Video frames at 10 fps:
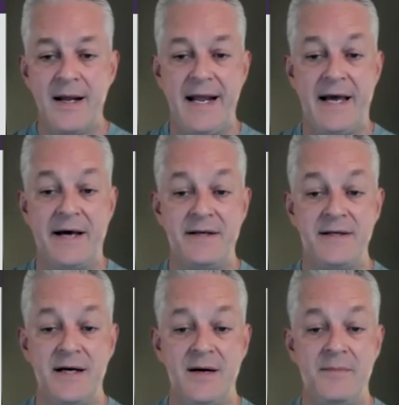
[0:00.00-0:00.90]
And
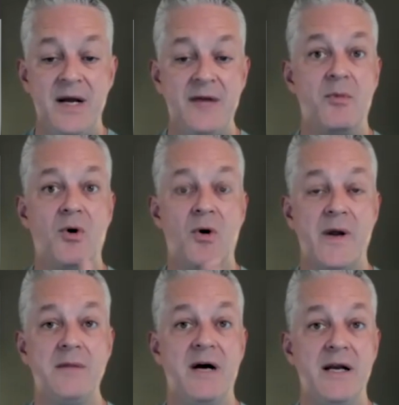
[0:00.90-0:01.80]
they're
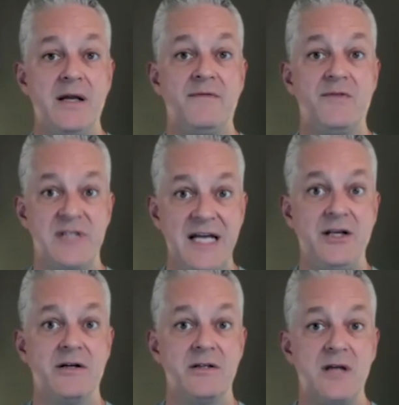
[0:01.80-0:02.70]
borrowing the money for 10
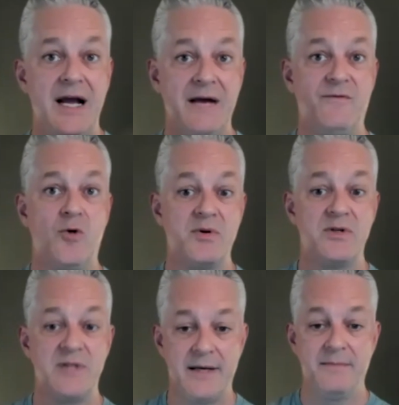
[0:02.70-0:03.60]
years at
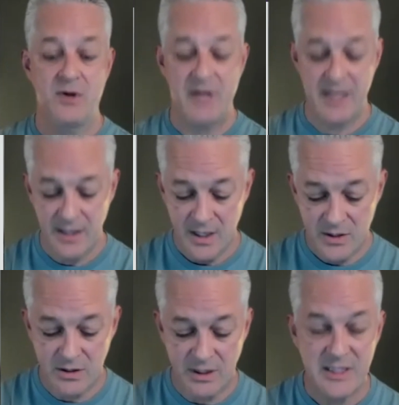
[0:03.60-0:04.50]
4%, okay?
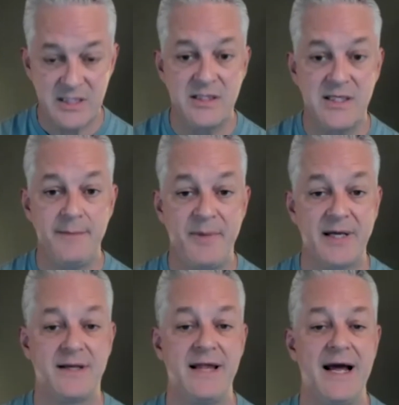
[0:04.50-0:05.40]
So let's
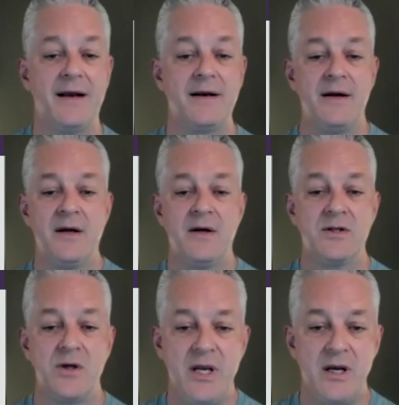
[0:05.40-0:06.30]
depict that.
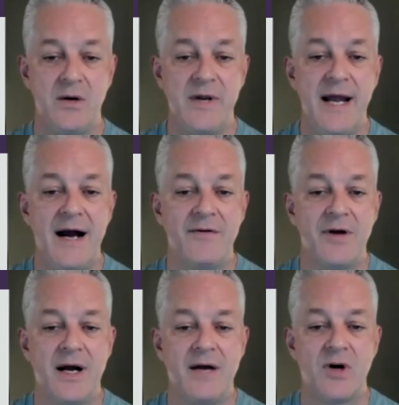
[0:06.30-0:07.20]
So here we have
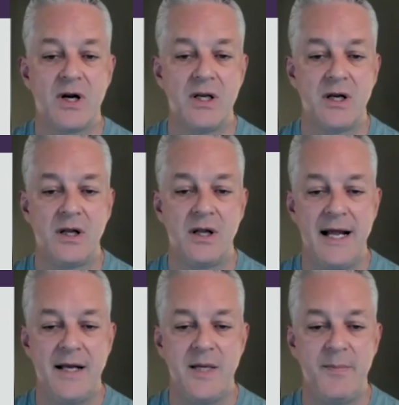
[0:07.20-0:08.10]
it. I've got a little
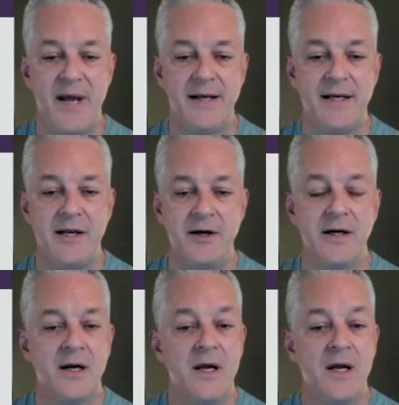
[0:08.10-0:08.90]
handy pen here.